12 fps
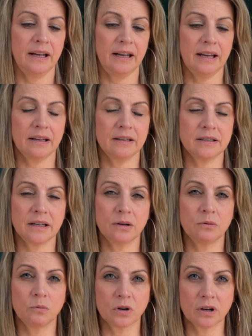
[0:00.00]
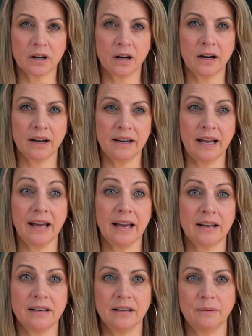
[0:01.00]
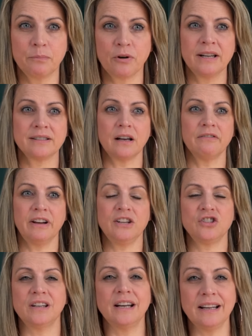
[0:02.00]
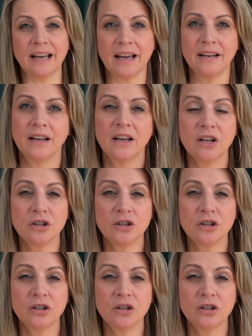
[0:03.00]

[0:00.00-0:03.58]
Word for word: and uh, work on and bring salvation again